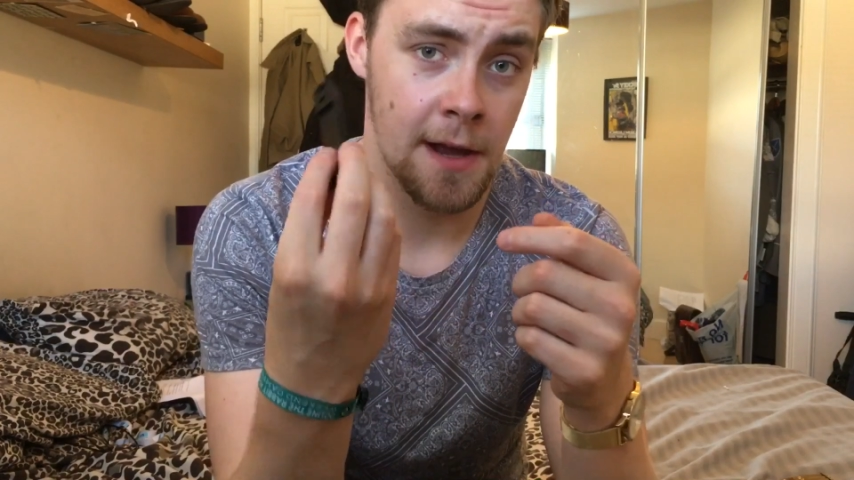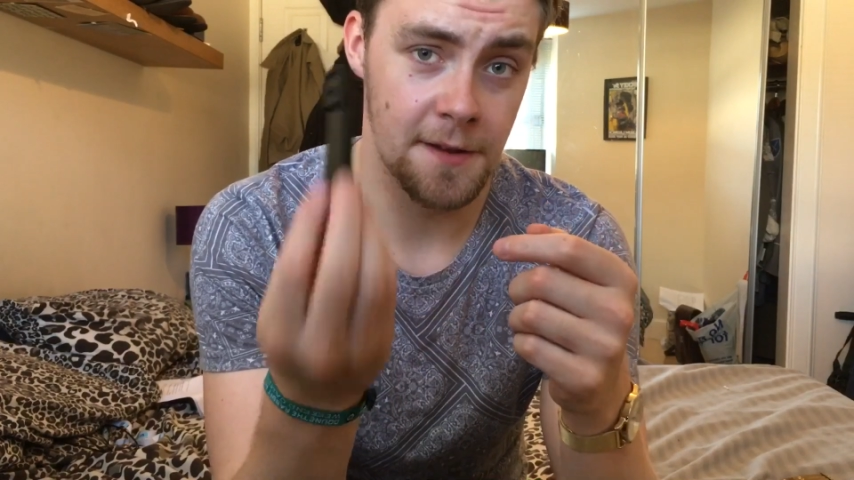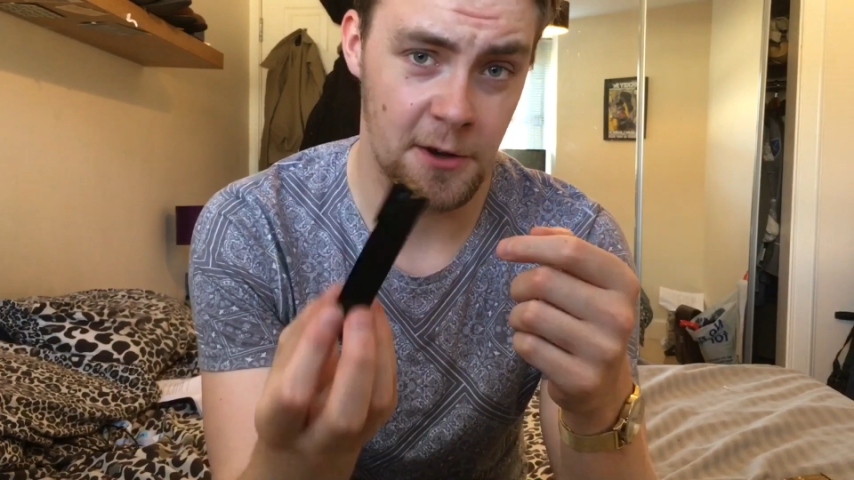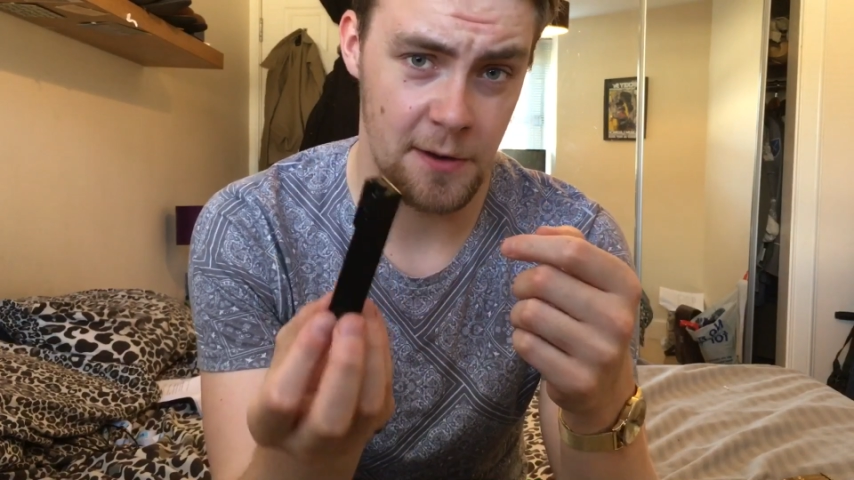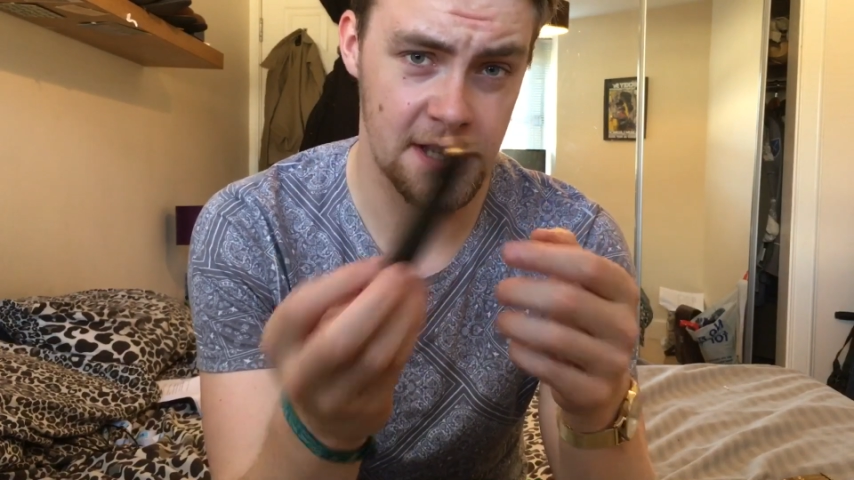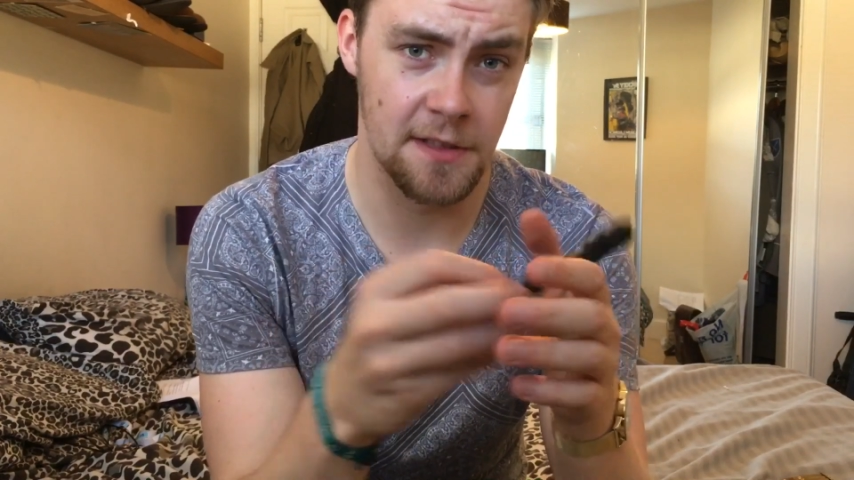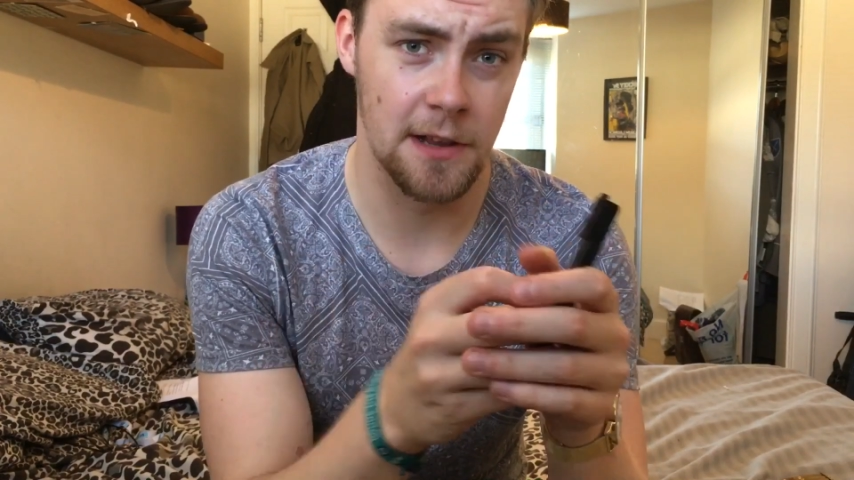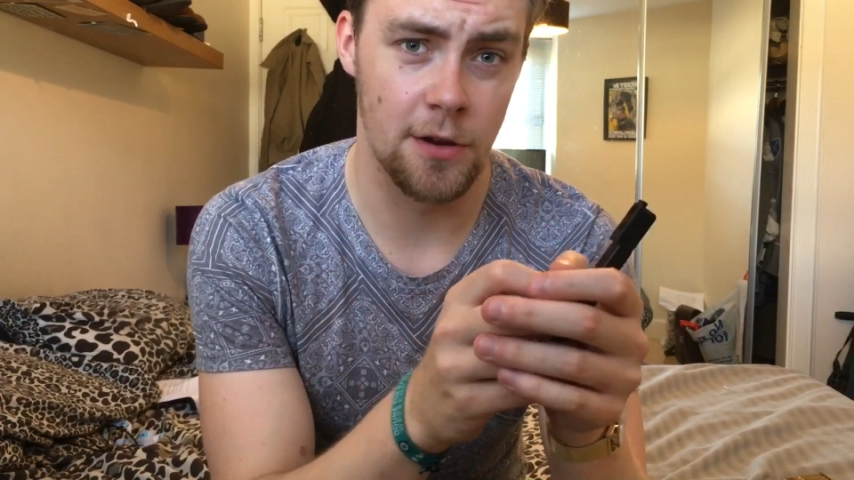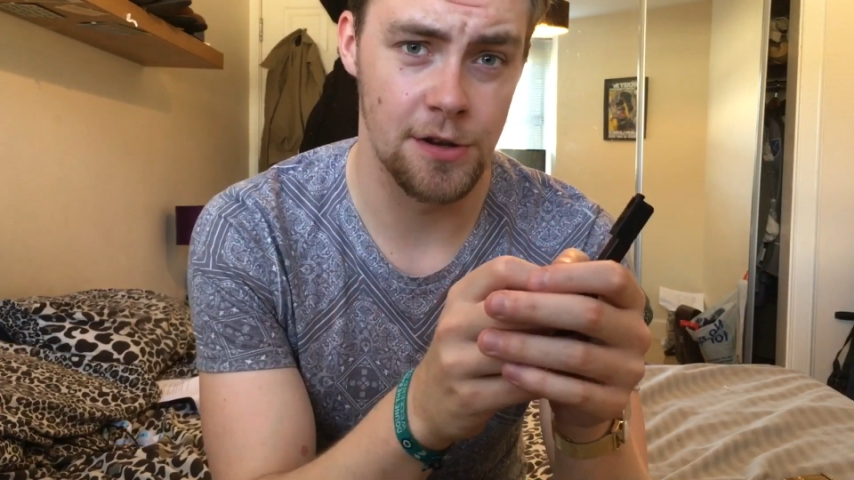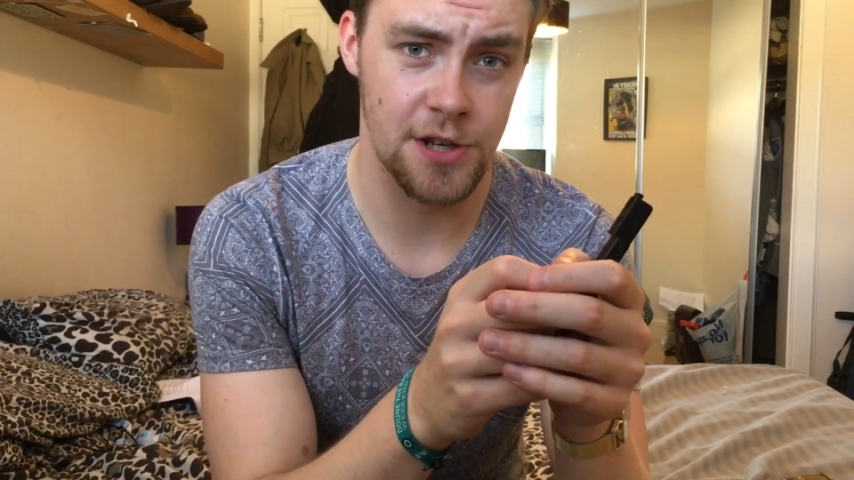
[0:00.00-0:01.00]
decreasing the
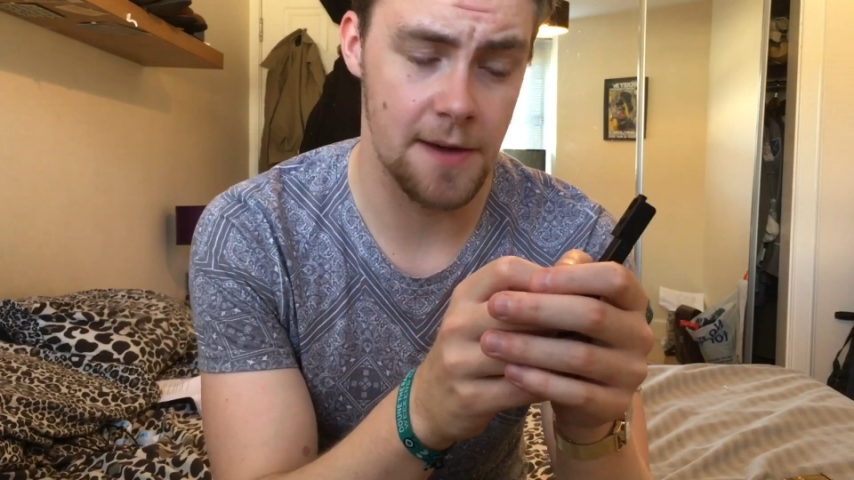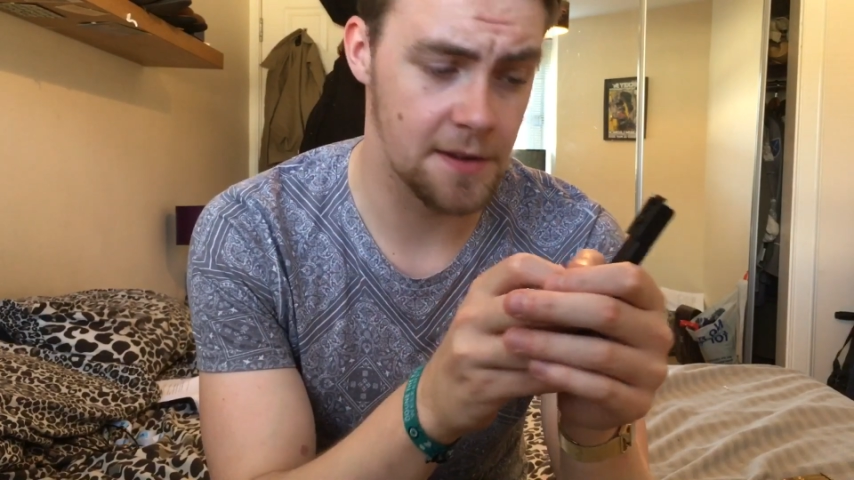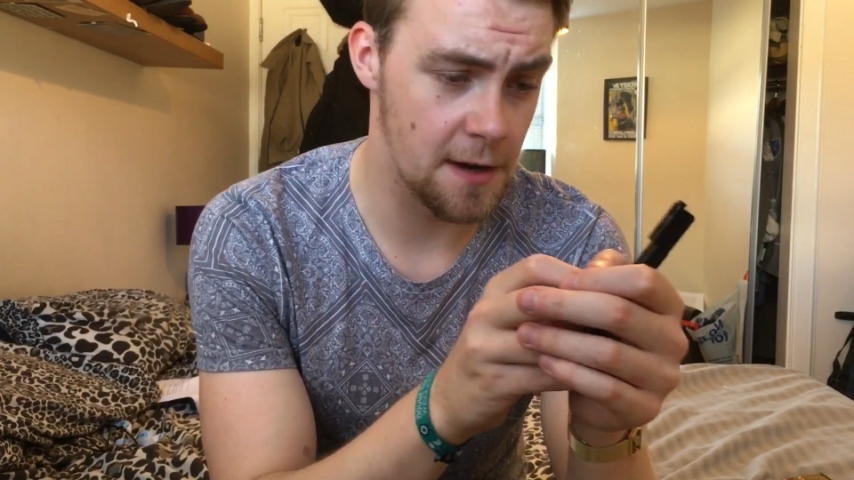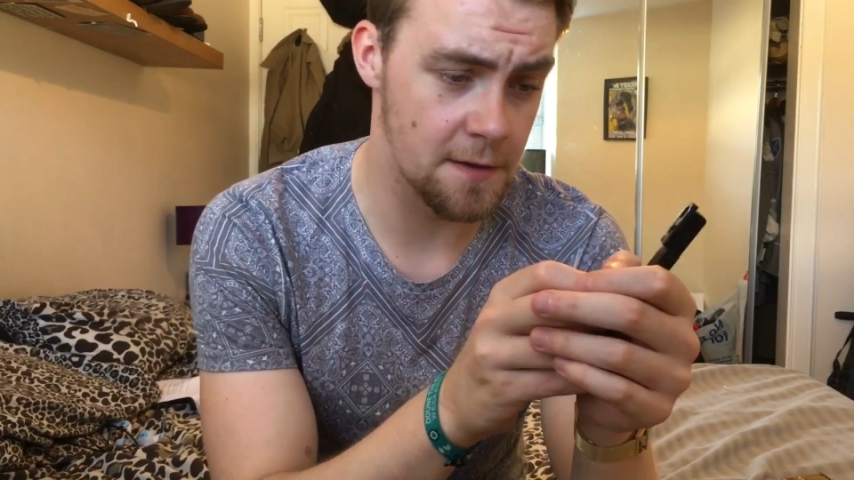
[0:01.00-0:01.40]
longevity